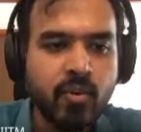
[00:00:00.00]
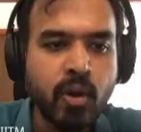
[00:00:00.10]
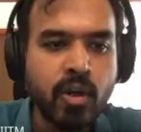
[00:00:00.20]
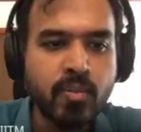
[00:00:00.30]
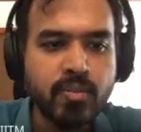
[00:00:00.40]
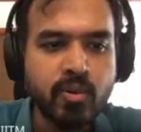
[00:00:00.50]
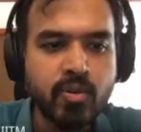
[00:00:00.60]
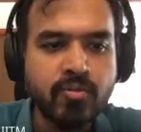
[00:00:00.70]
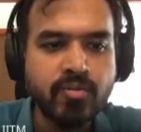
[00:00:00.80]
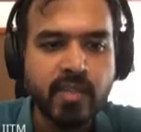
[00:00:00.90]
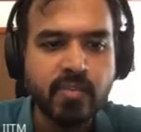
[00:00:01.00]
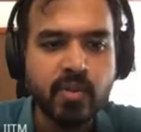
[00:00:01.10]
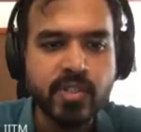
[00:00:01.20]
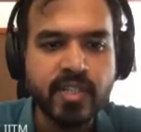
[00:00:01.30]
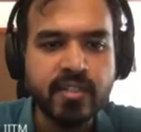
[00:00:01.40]
you want to prove
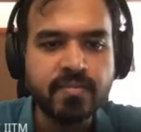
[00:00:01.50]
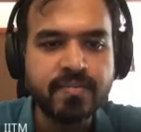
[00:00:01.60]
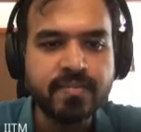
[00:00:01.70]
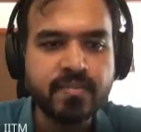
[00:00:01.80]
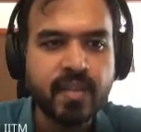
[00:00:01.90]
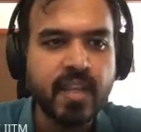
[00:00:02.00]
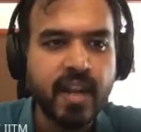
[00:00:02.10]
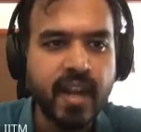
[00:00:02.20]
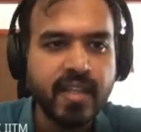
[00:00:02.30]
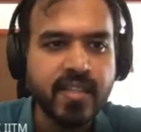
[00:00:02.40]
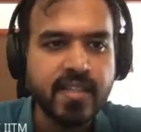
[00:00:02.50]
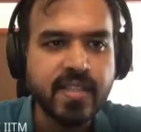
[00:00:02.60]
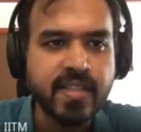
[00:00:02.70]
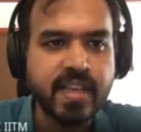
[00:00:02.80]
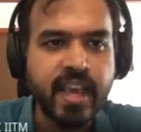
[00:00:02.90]
explosion, right, this is
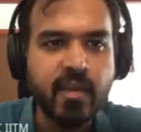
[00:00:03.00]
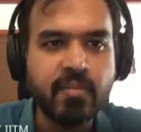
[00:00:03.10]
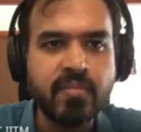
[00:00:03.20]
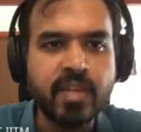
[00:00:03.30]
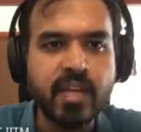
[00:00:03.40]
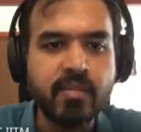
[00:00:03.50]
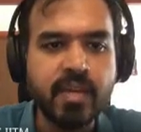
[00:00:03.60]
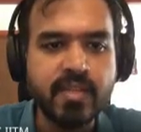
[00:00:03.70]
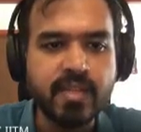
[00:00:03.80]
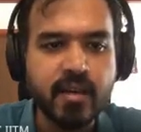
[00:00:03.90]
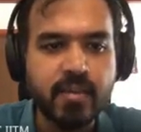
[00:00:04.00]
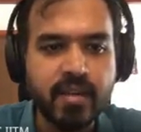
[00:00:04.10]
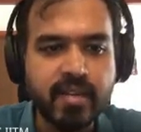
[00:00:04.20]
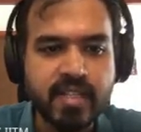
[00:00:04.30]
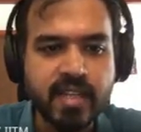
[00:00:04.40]
the same theorem as
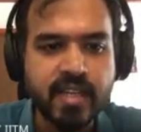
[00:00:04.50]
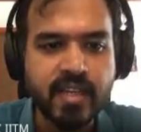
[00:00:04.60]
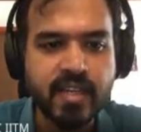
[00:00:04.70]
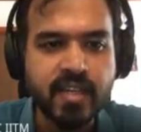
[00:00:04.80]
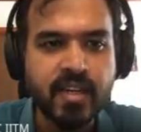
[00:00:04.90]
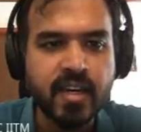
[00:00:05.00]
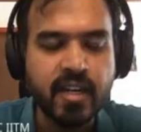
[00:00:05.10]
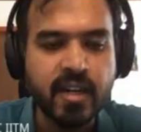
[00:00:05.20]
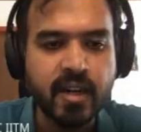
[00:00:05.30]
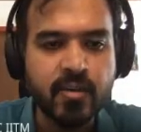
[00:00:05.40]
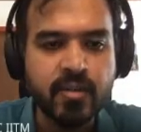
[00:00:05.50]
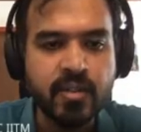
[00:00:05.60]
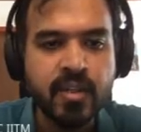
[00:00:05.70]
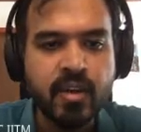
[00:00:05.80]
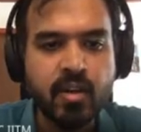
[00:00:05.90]
previously written down.
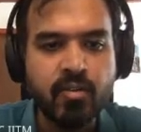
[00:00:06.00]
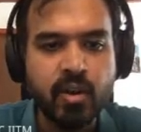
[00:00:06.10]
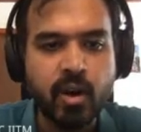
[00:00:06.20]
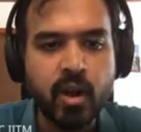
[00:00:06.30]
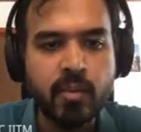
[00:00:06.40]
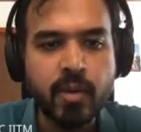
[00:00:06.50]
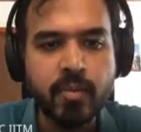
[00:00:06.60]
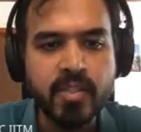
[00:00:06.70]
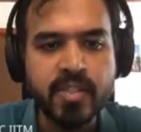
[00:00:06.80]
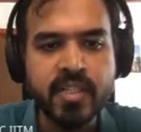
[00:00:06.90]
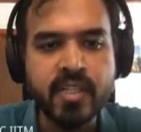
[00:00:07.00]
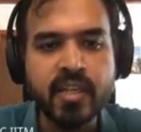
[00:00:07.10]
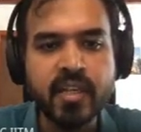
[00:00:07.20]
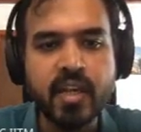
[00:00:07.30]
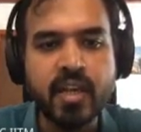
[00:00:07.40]
For all
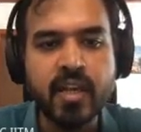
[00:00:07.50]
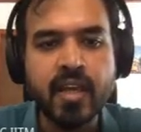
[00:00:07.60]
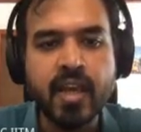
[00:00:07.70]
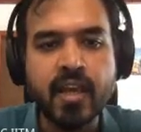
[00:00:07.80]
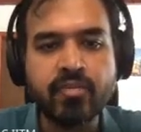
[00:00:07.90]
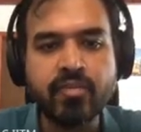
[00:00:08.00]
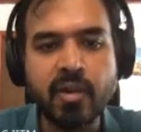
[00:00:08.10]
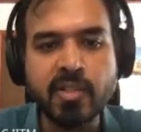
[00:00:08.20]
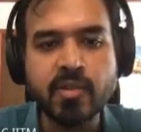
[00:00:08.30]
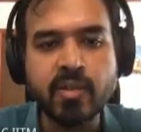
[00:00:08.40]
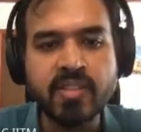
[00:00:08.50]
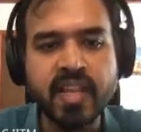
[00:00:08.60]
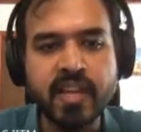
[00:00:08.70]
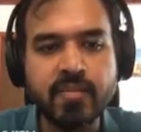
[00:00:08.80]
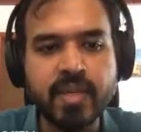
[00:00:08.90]
proposition, if false holds,
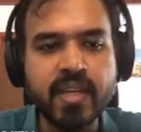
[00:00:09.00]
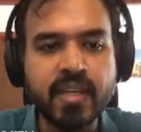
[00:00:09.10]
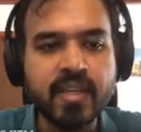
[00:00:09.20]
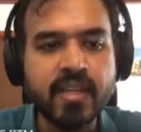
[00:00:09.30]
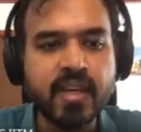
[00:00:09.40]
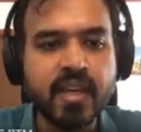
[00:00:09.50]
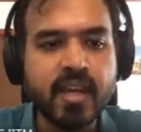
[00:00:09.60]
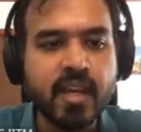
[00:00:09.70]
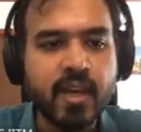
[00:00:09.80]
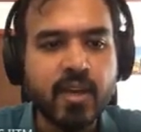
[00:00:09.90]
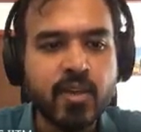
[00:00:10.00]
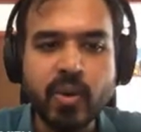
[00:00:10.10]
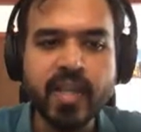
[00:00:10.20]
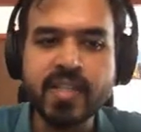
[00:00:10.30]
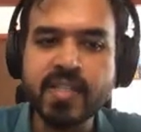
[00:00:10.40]
then P, you
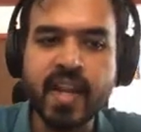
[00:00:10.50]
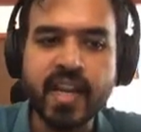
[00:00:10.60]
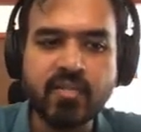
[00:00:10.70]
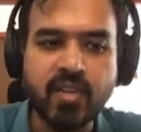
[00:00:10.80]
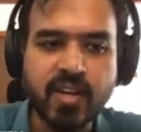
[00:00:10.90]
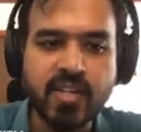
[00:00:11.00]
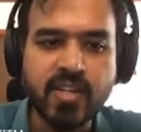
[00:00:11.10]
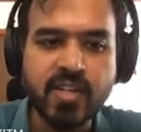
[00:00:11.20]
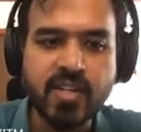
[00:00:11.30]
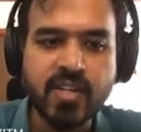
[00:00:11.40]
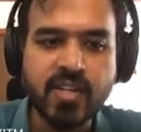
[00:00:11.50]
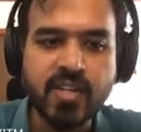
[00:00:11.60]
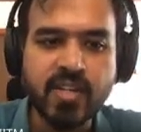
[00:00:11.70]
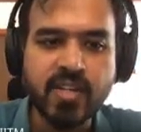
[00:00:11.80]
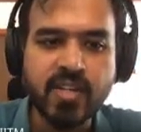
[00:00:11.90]
can just write a function directly,
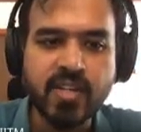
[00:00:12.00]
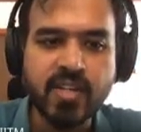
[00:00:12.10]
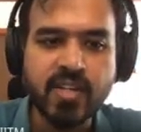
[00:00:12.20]
right?